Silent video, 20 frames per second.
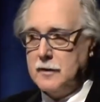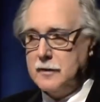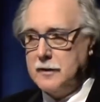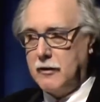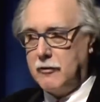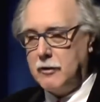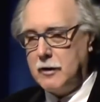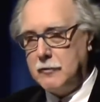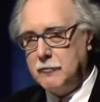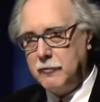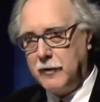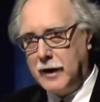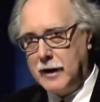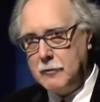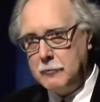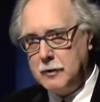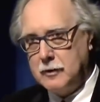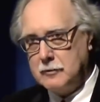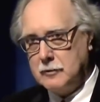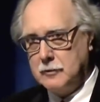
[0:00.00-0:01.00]
There are
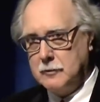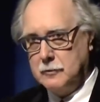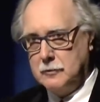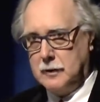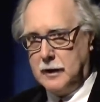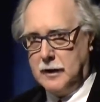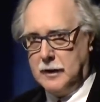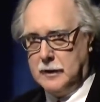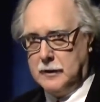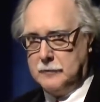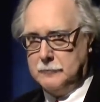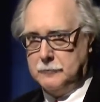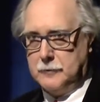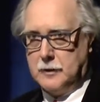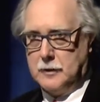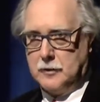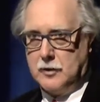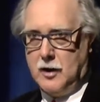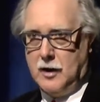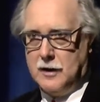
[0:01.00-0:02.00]
environmental
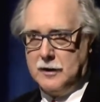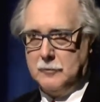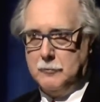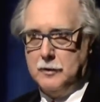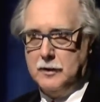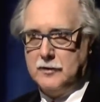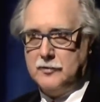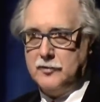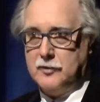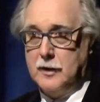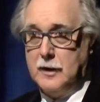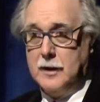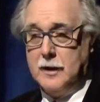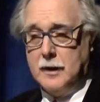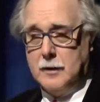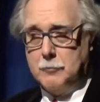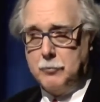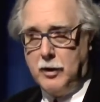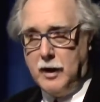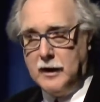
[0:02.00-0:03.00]
economists
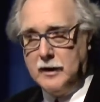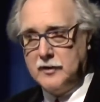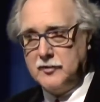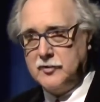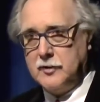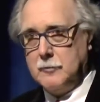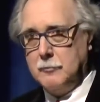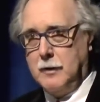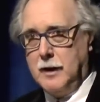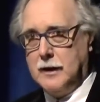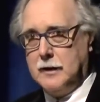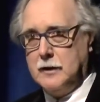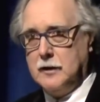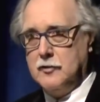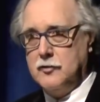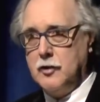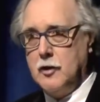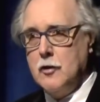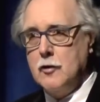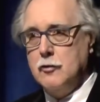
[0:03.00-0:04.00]
and
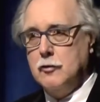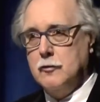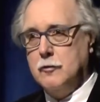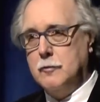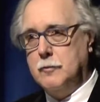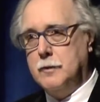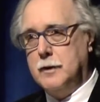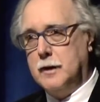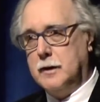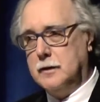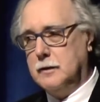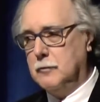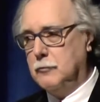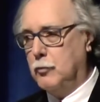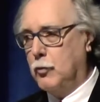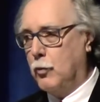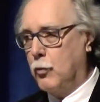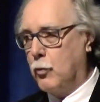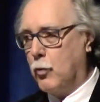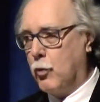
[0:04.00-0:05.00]
policymakers who have been
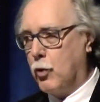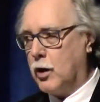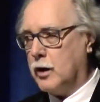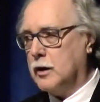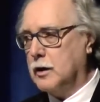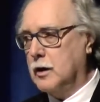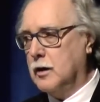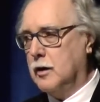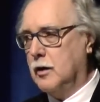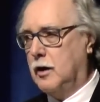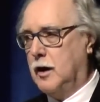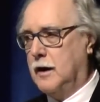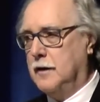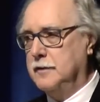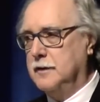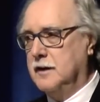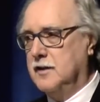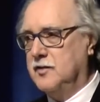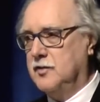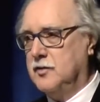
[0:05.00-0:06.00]
working
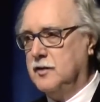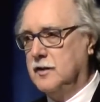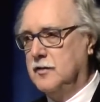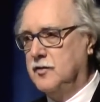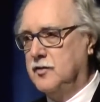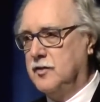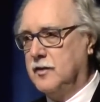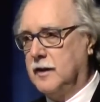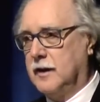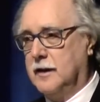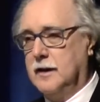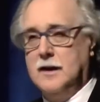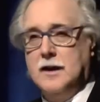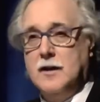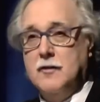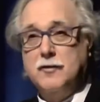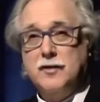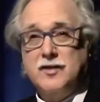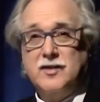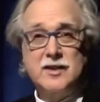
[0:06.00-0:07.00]
on this since
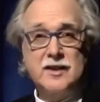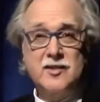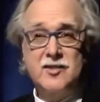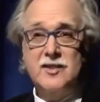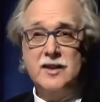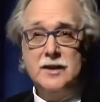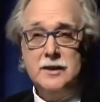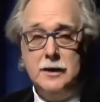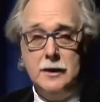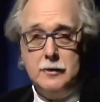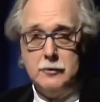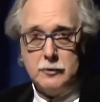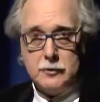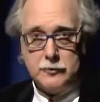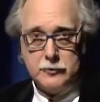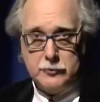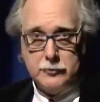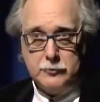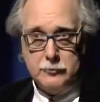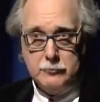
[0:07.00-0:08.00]
for 60
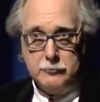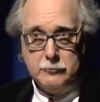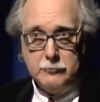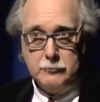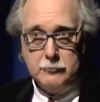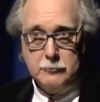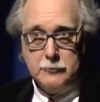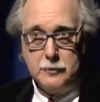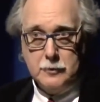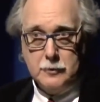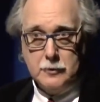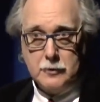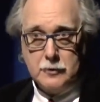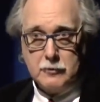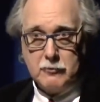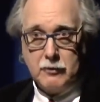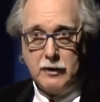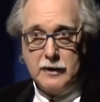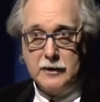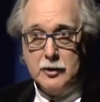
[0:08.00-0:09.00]
years,
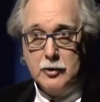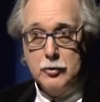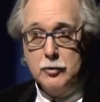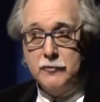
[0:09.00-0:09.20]
right?